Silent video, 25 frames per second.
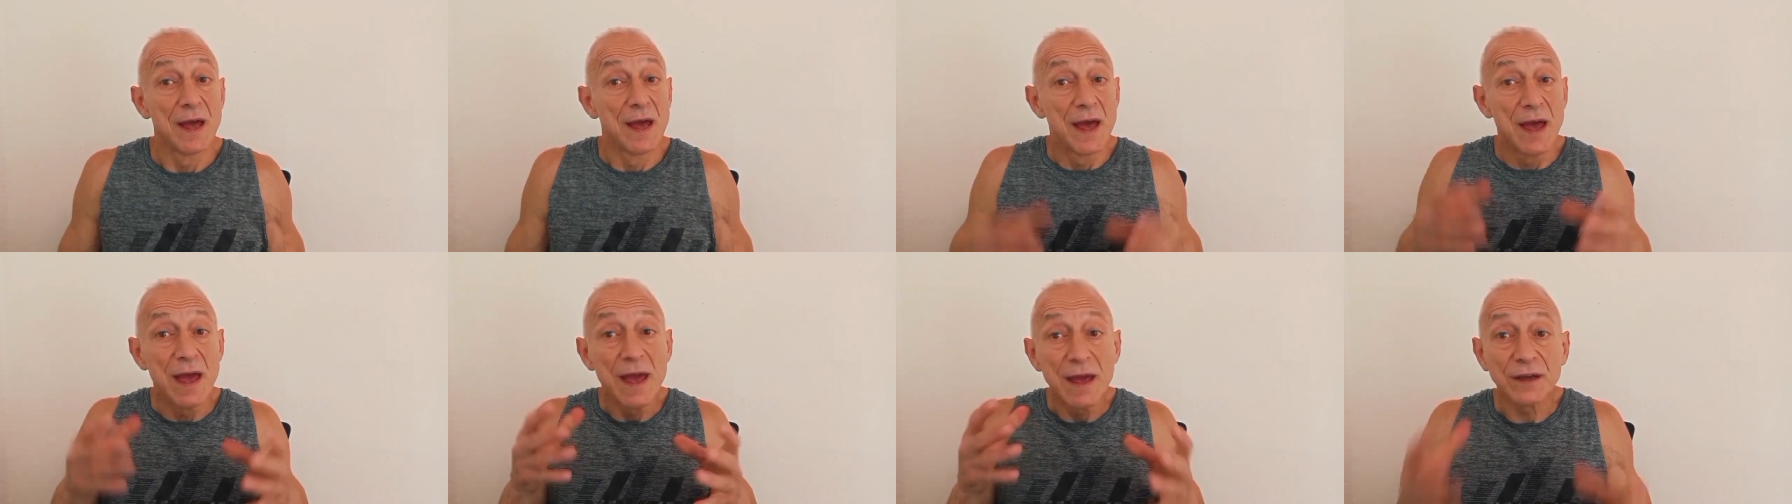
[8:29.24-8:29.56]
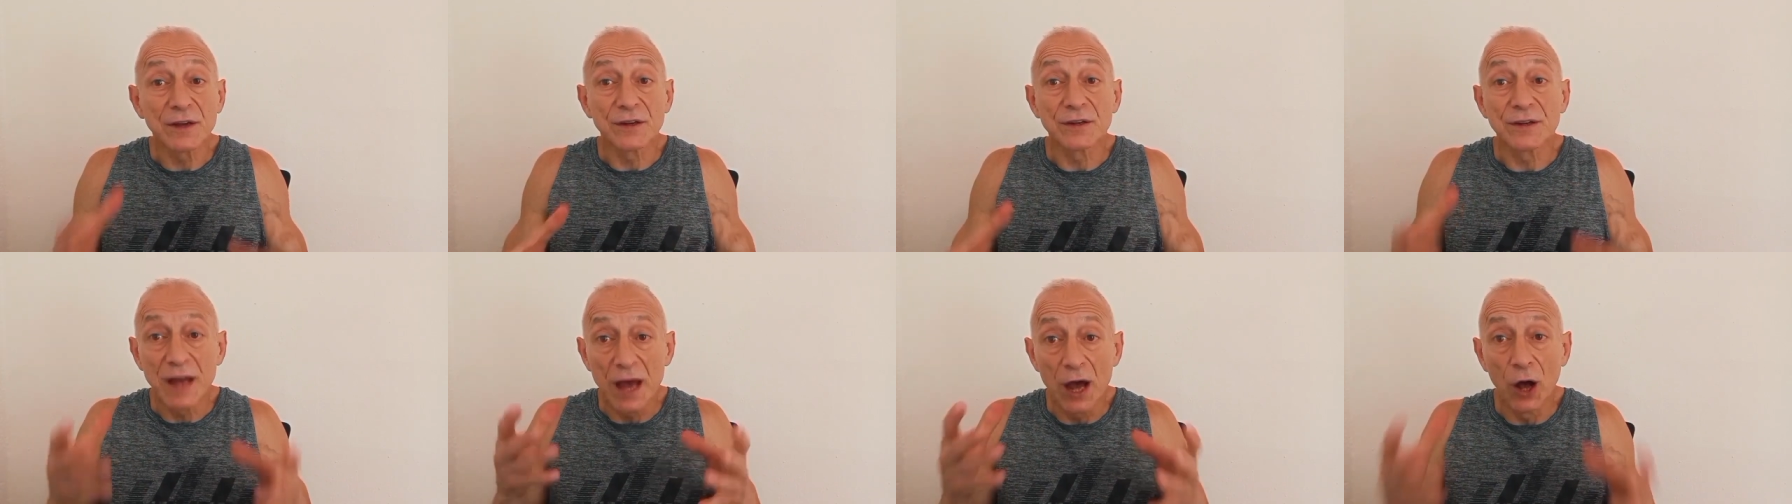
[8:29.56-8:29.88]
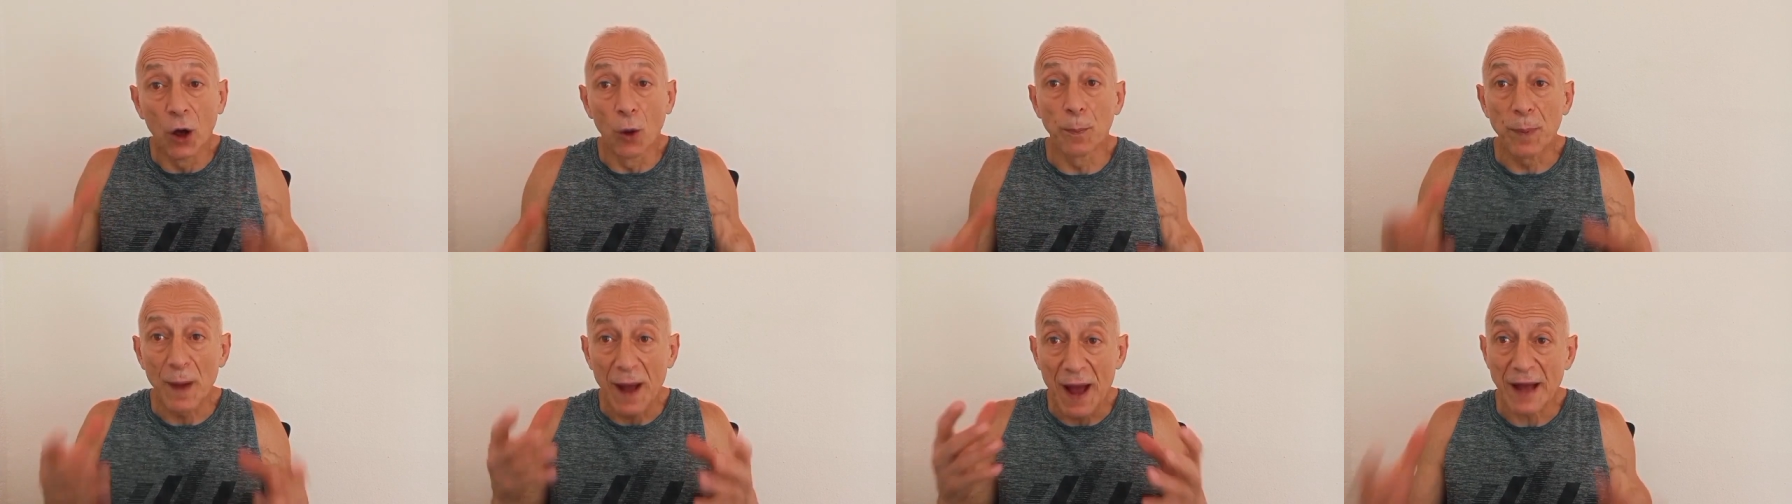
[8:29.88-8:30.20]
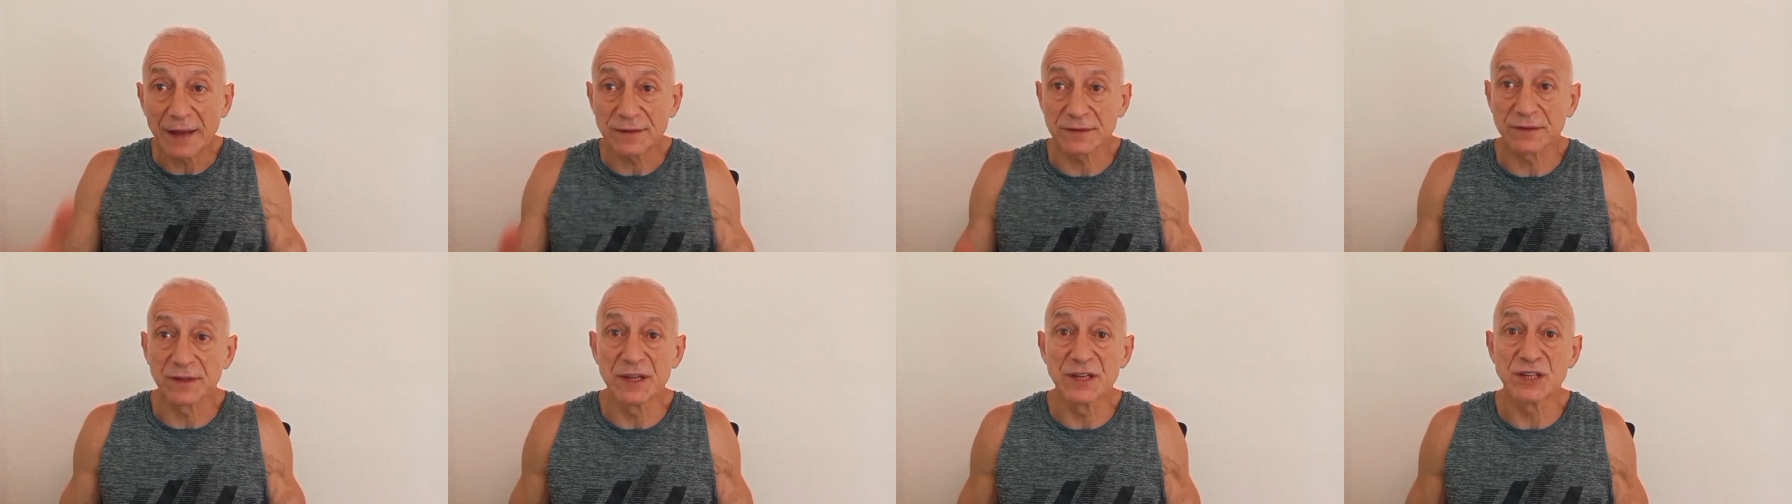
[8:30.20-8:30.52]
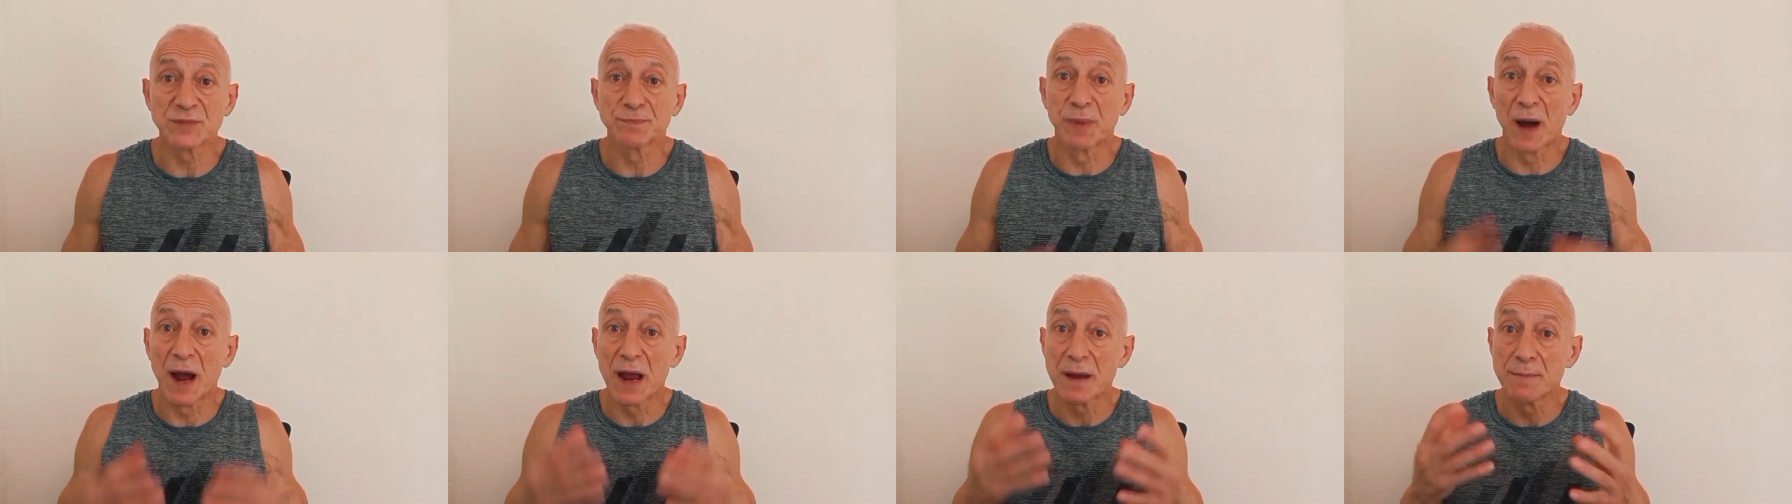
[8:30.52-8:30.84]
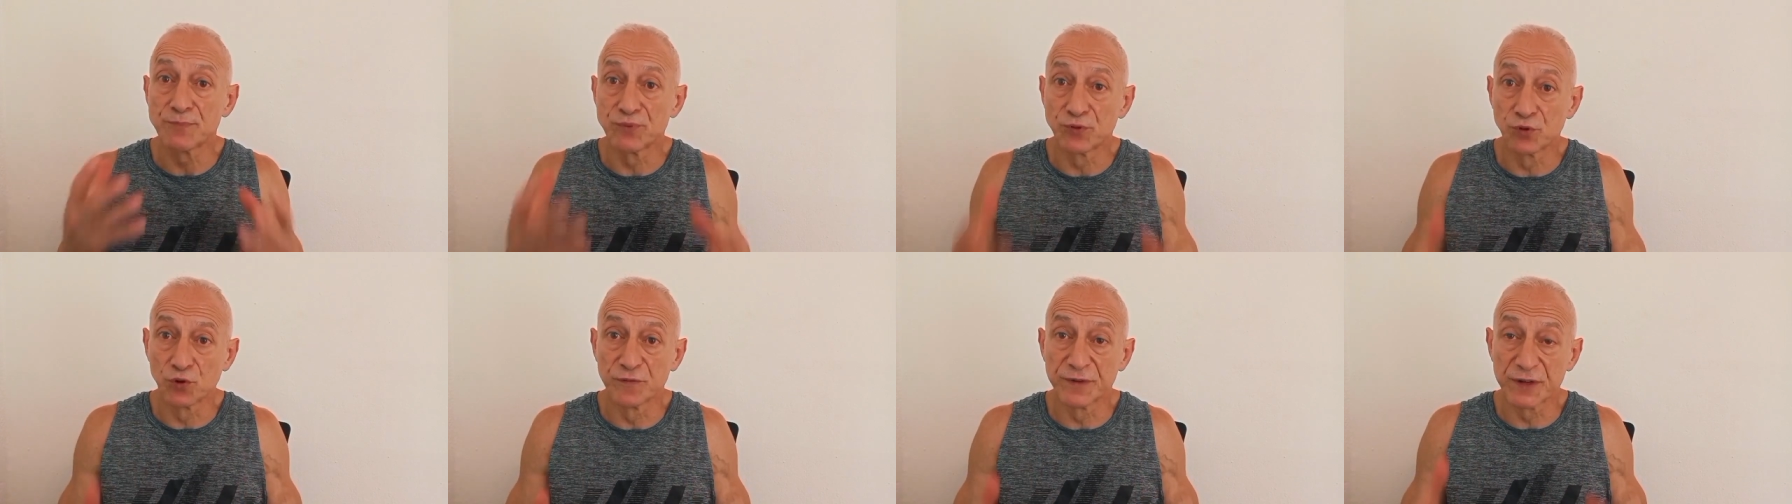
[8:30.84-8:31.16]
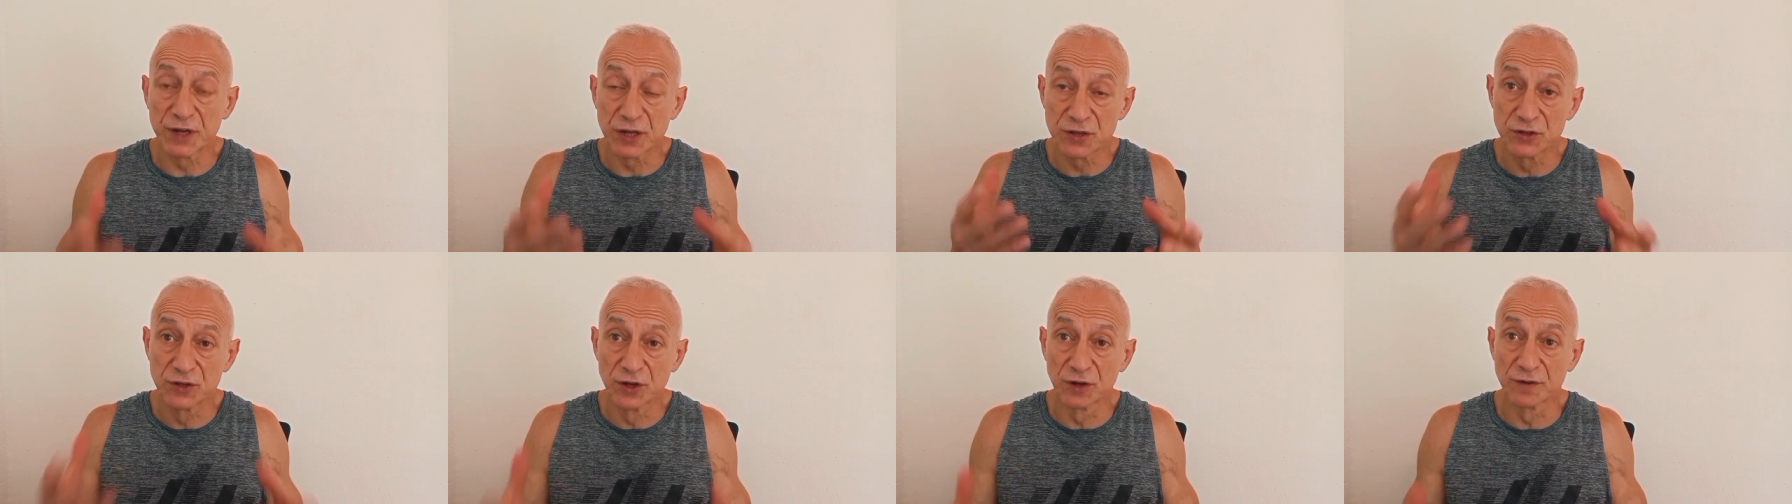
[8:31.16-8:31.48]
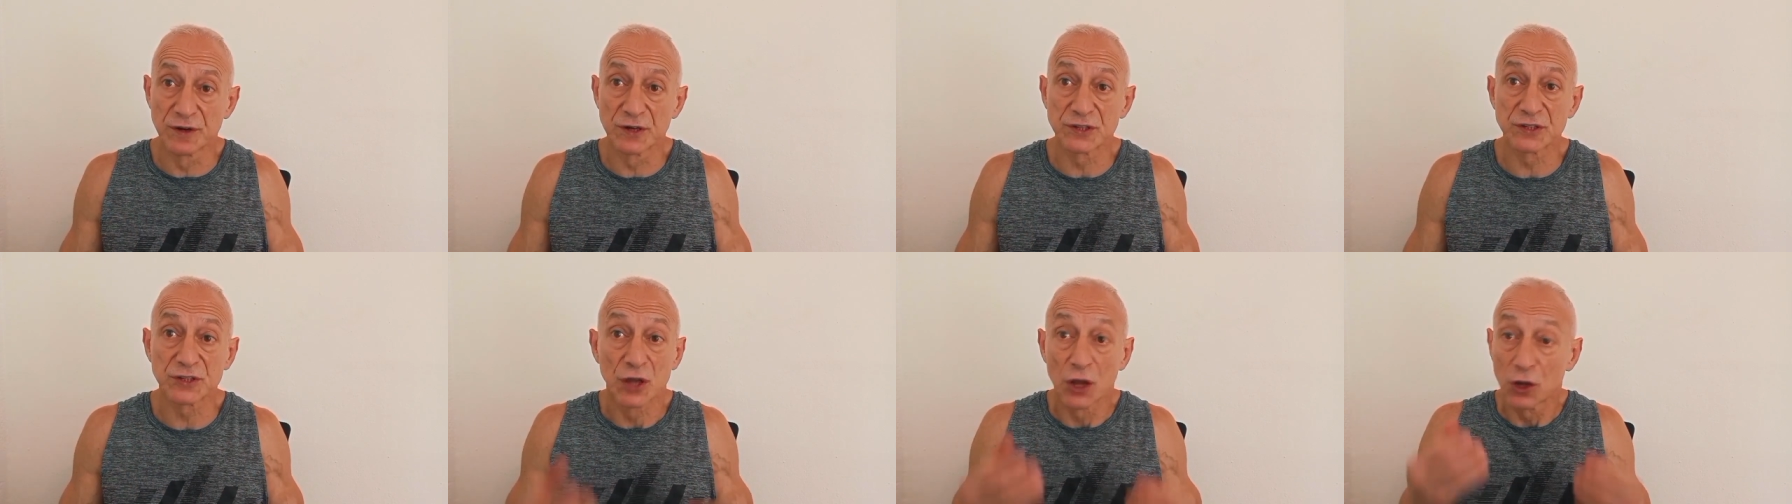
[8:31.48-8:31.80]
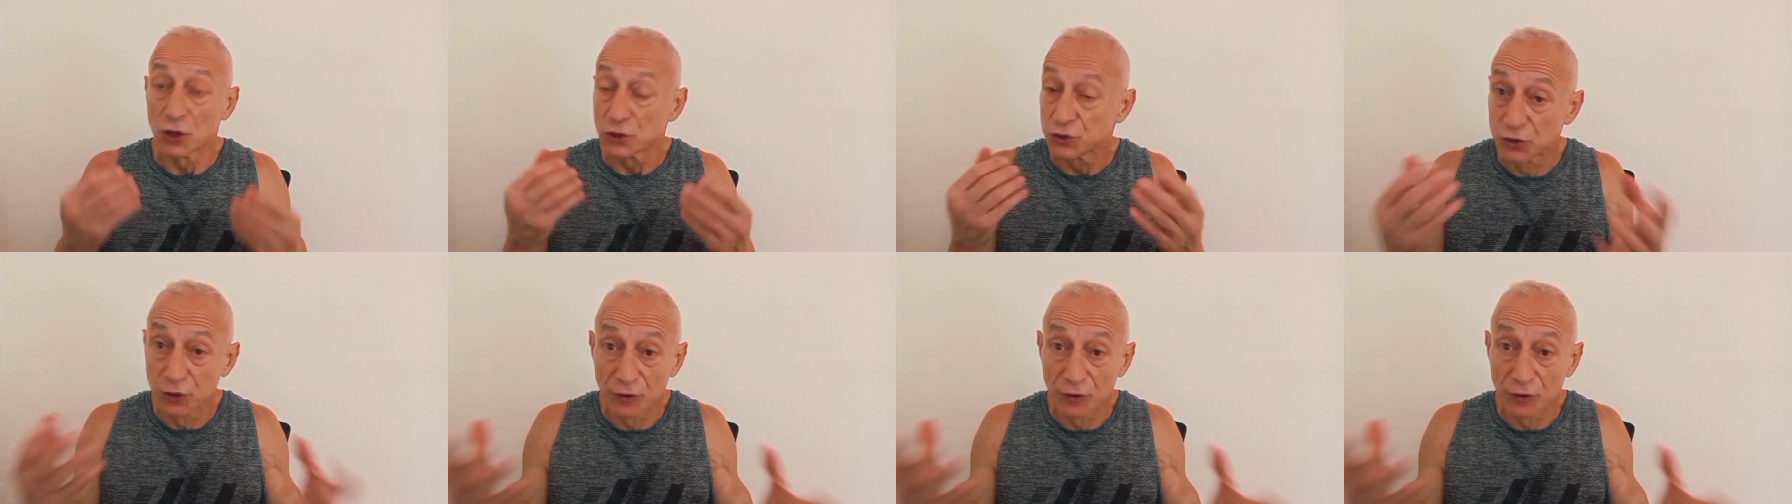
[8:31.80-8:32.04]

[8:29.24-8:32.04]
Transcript: It could help athletes by improving endurance